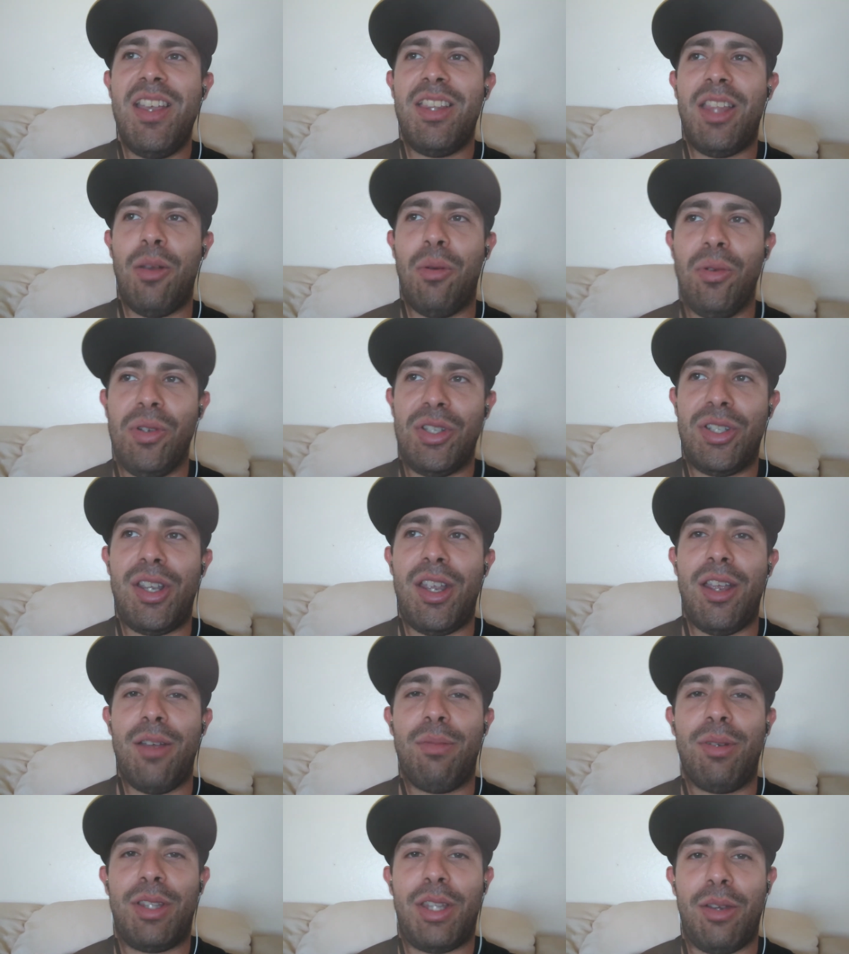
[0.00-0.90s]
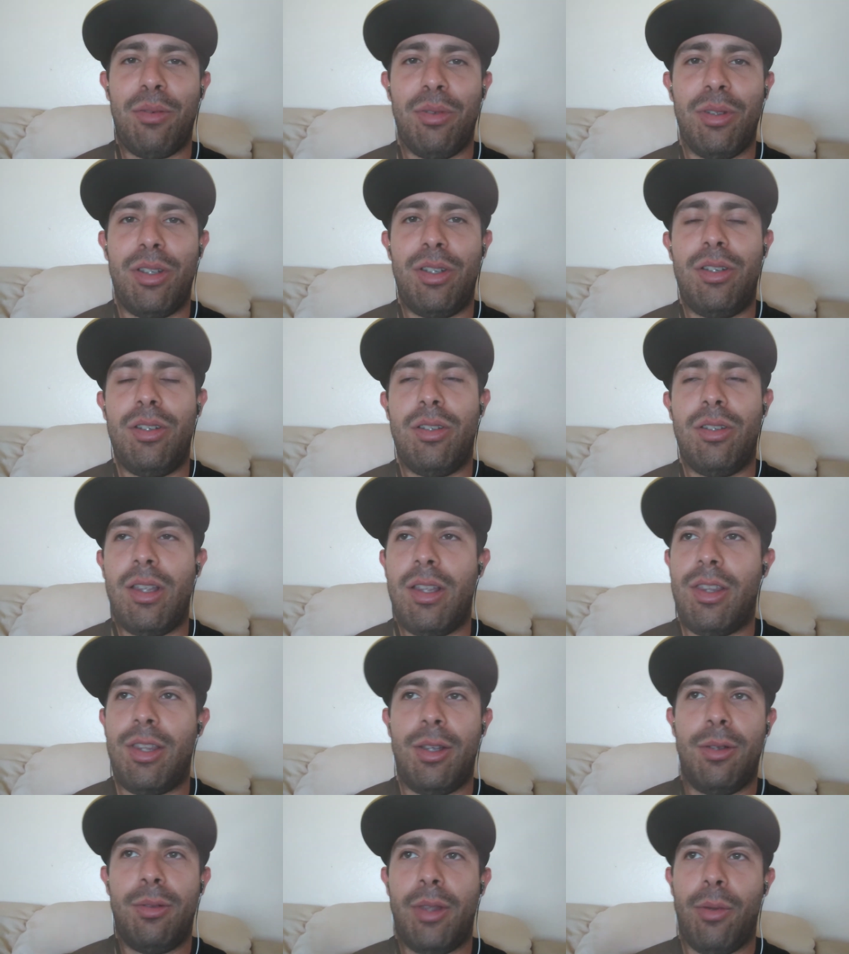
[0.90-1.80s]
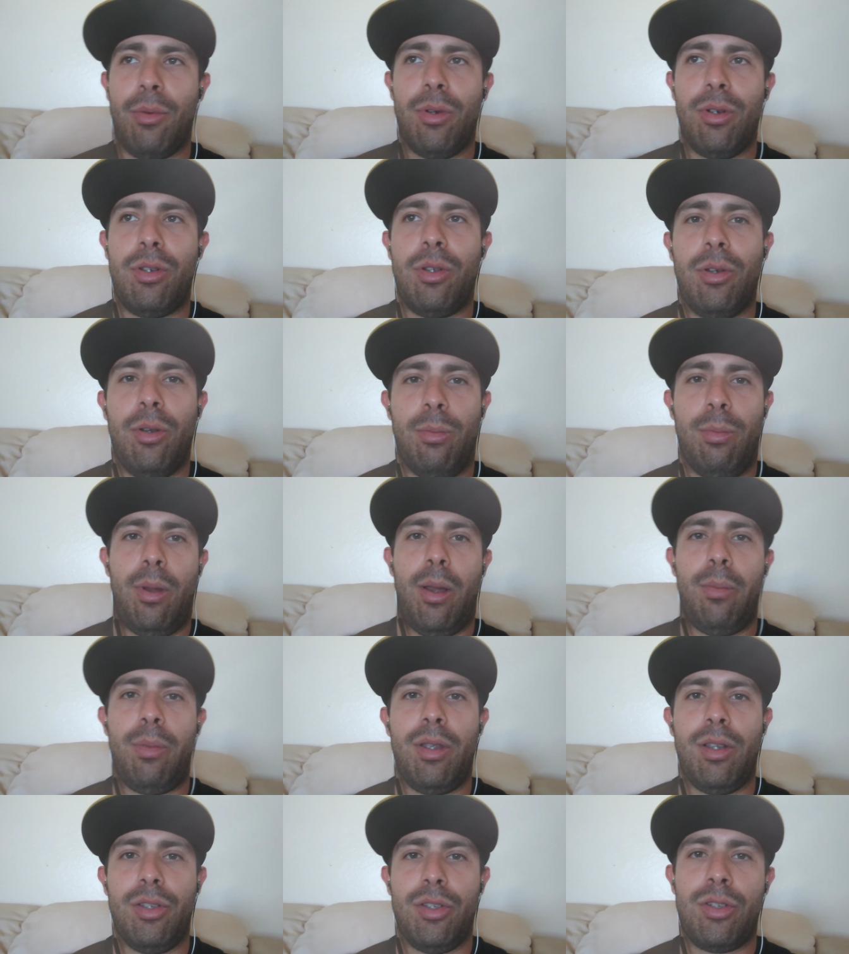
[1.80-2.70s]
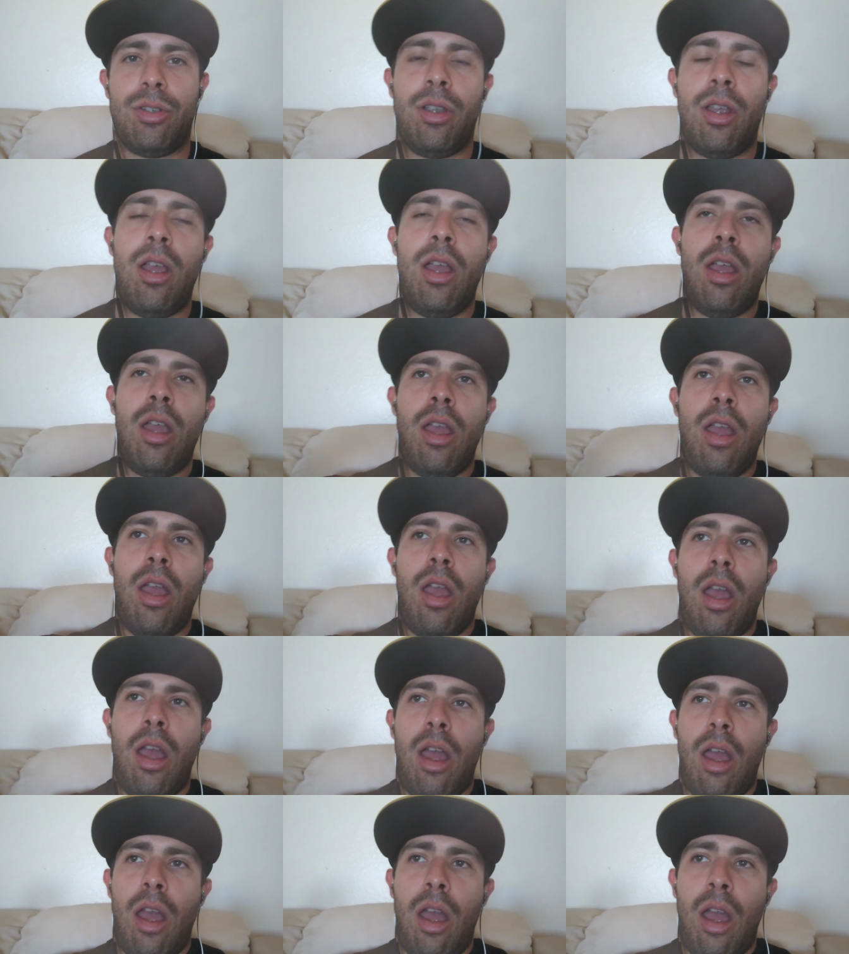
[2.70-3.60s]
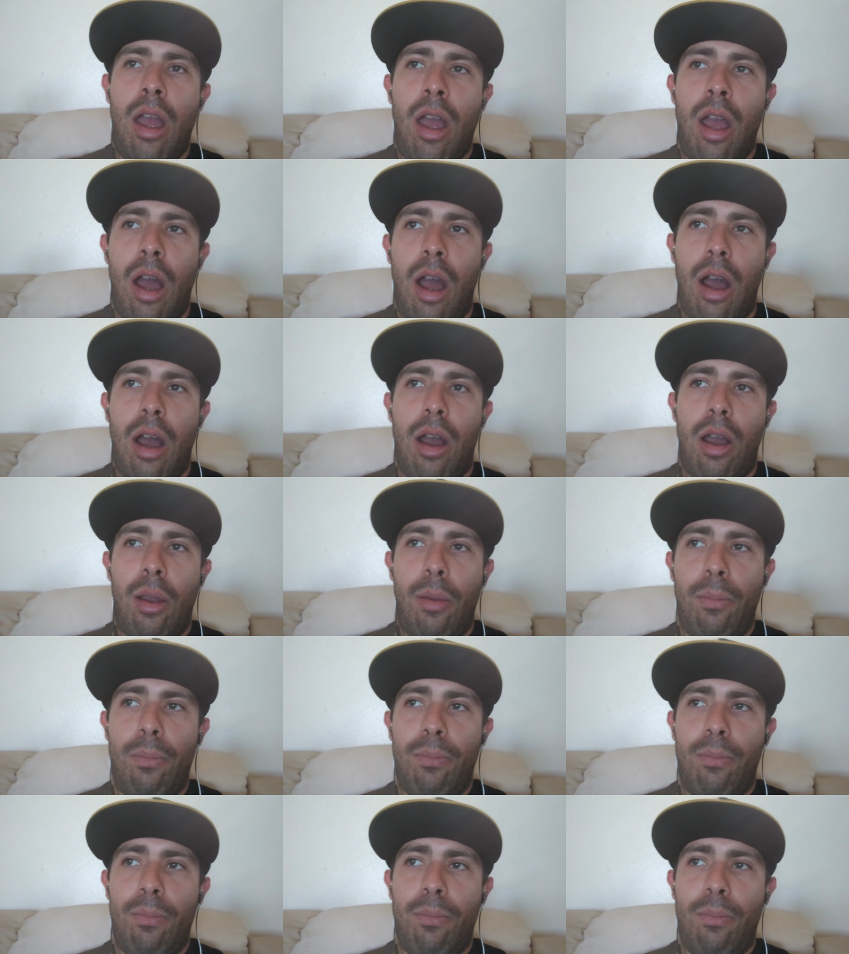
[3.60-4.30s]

they won't say it, but they really do. They think that we're total bumpkins. Um,